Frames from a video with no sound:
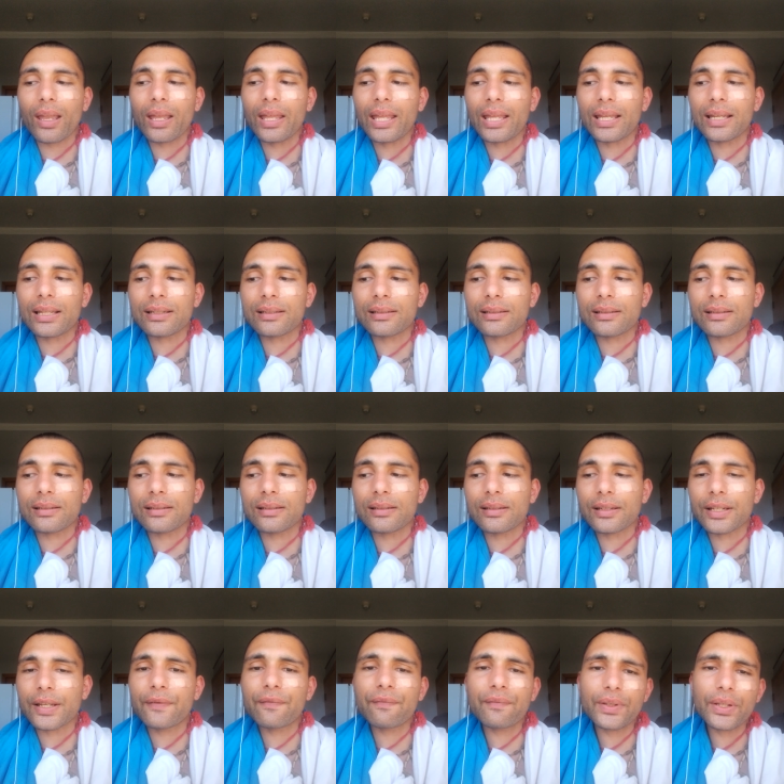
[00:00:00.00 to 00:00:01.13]
and
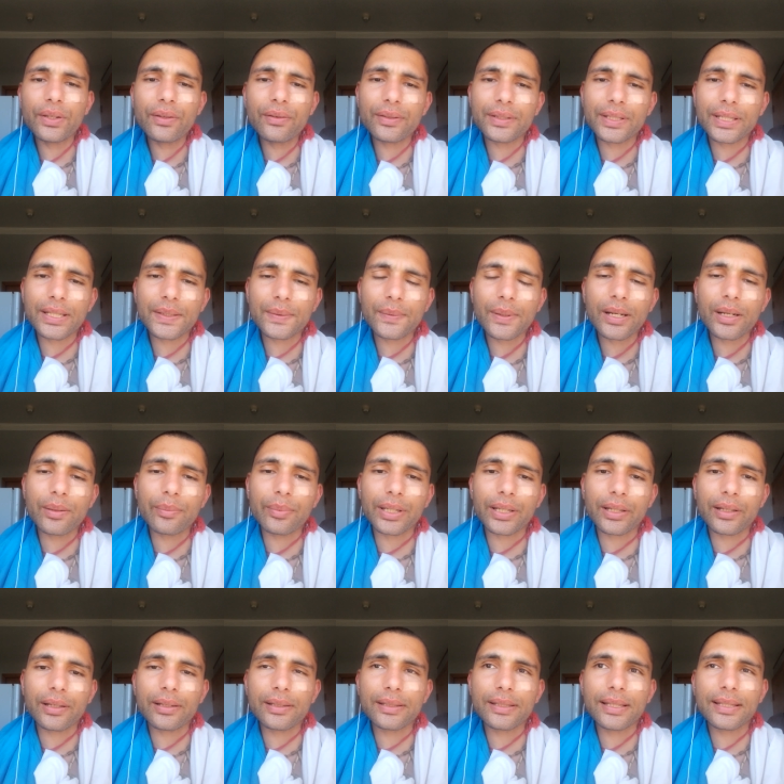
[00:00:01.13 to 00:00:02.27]
confused as well
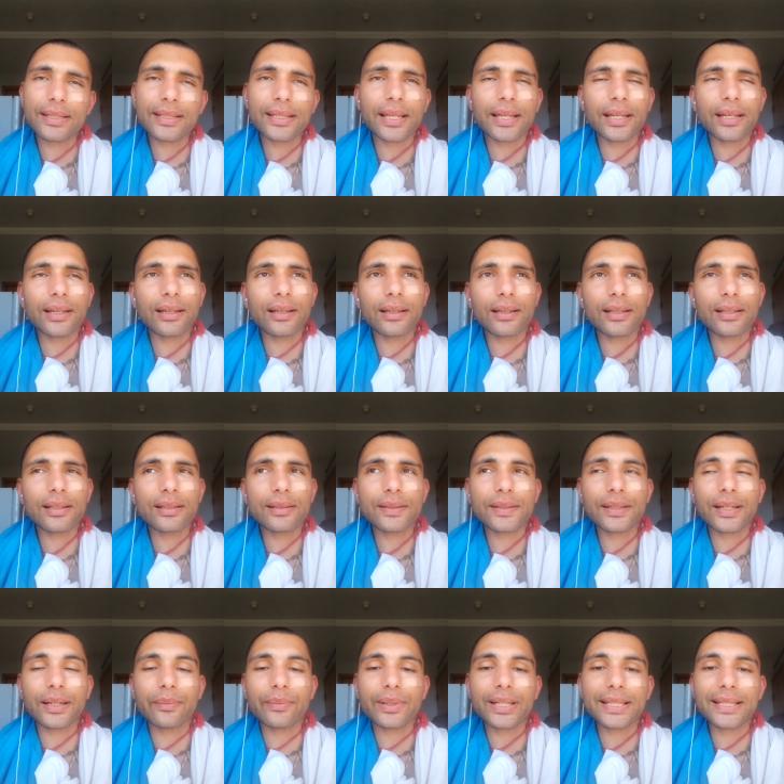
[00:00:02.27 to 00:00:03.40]
because it's a,
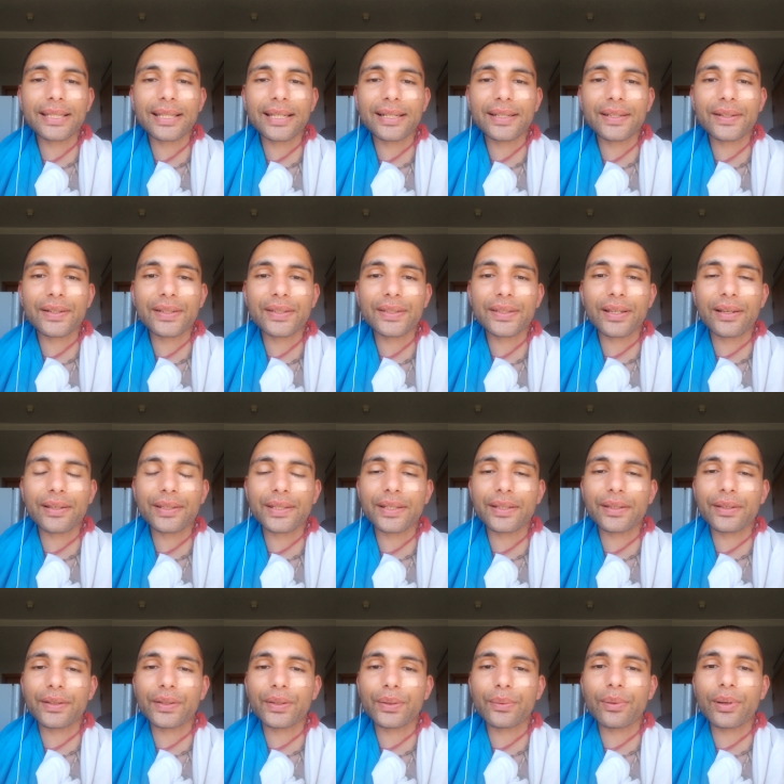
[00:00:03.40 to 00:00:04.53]
sorry, I meant to say to ourselves
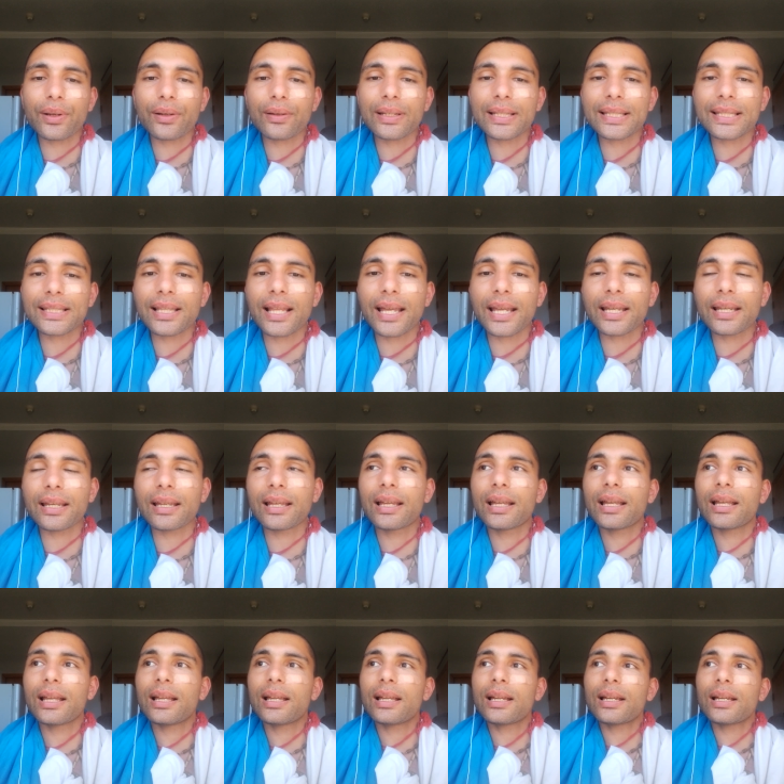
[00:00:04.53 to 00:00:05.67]
within the world, it's like,
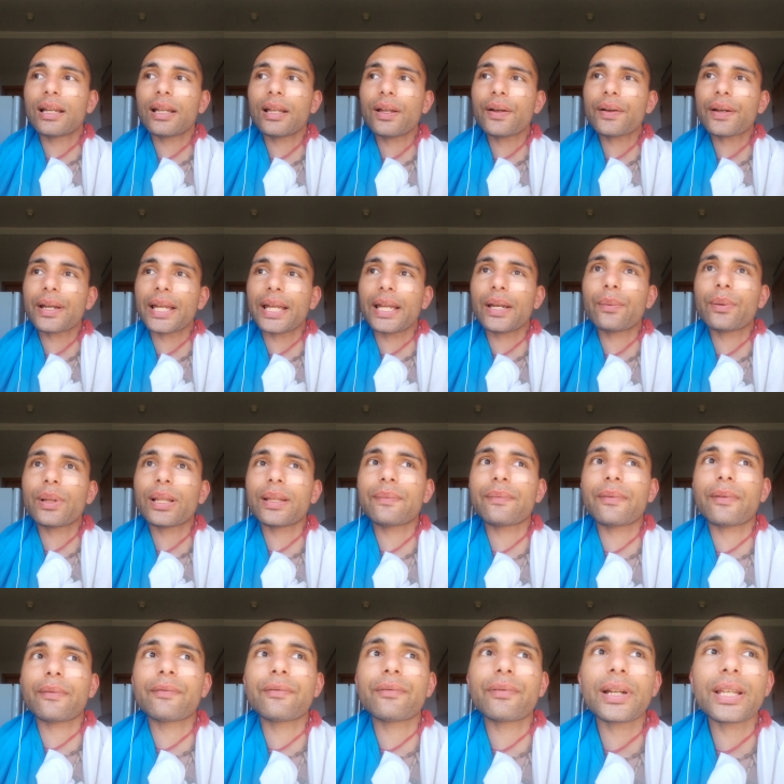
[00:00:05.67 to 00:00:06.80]
okay, well, if
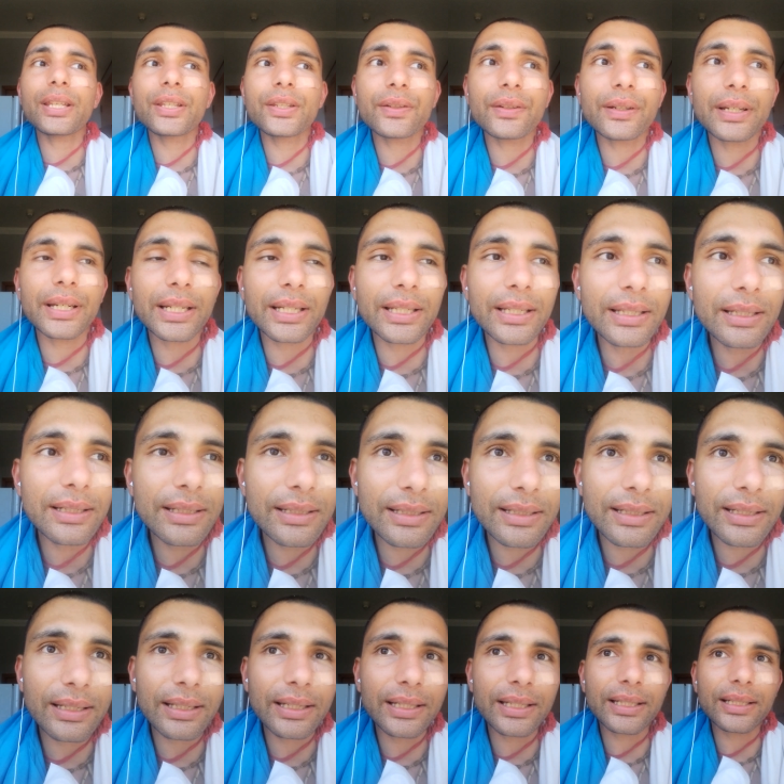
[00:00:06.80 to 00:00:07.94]
I'm frustrated
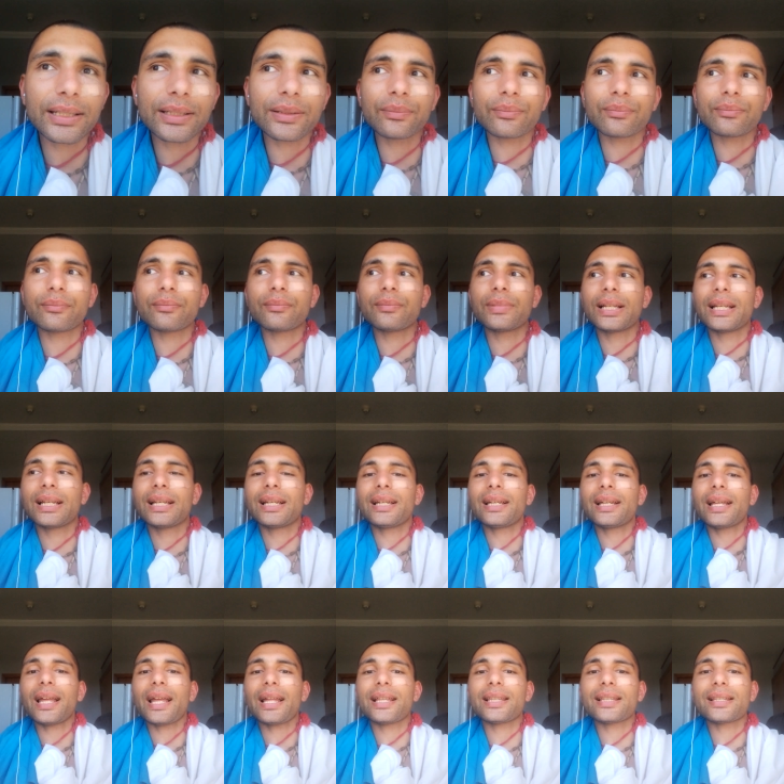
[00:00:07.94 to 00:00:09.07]
um,
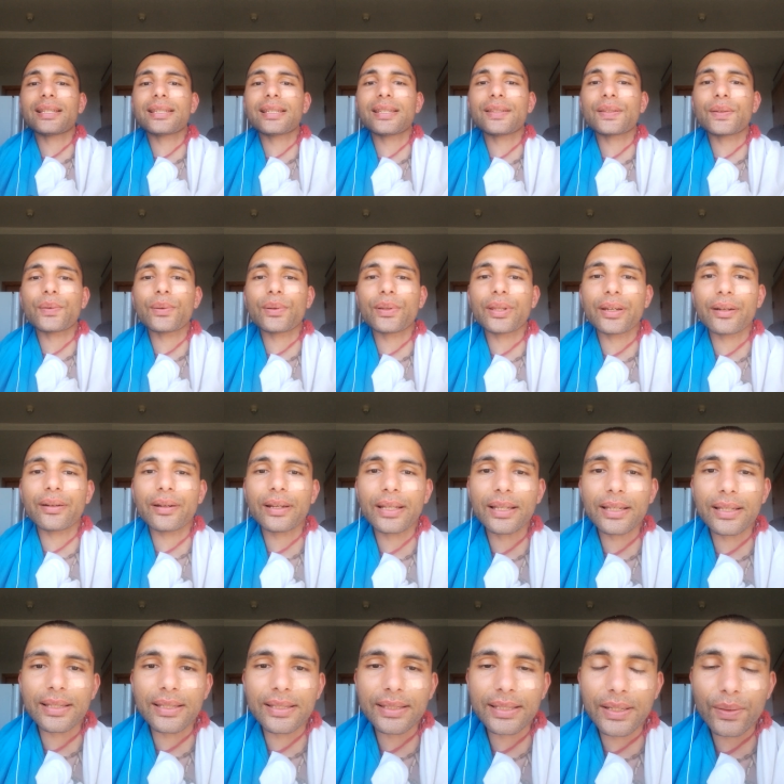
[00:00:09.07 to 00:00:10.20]
and this is all there
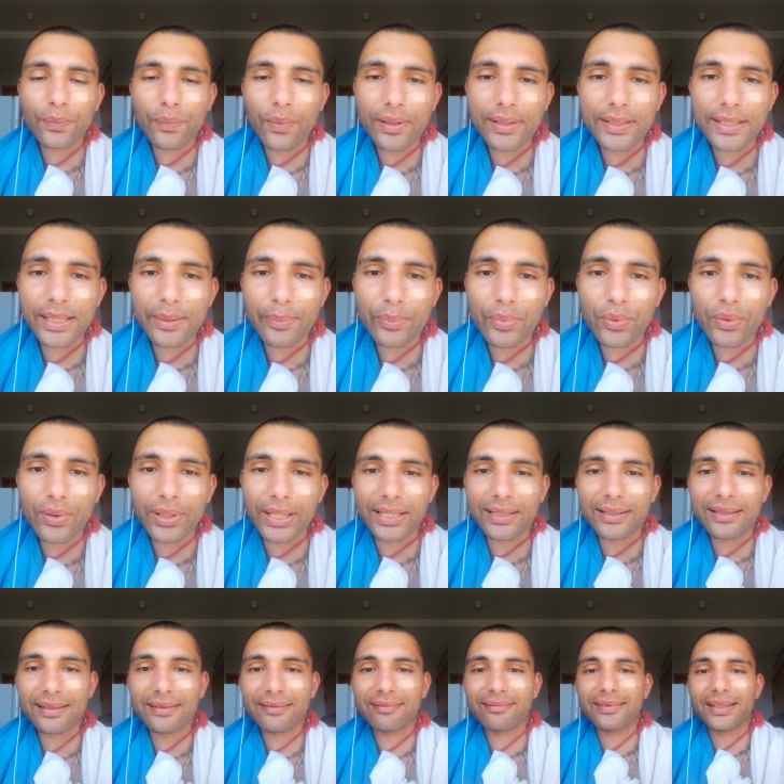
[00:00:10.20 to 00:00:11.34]
is, then what's the
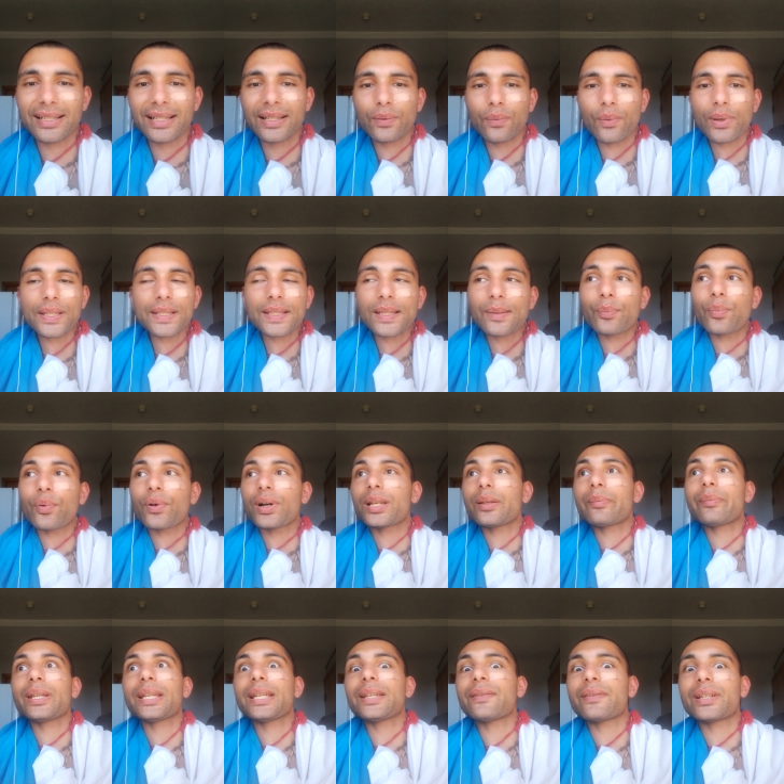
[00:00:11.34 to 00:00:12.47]
point? What's the point of
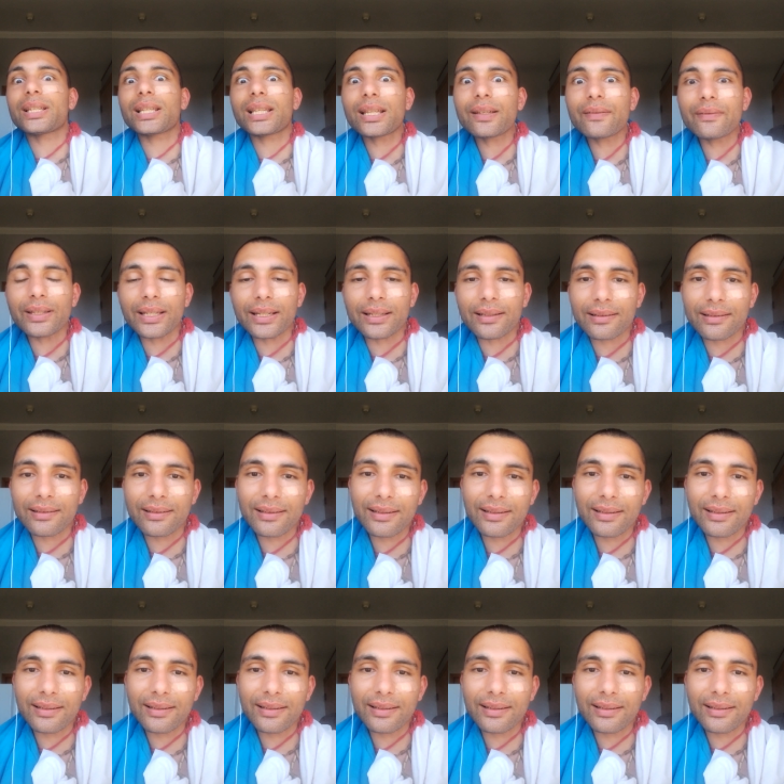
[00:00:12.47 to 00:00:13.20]
me even living?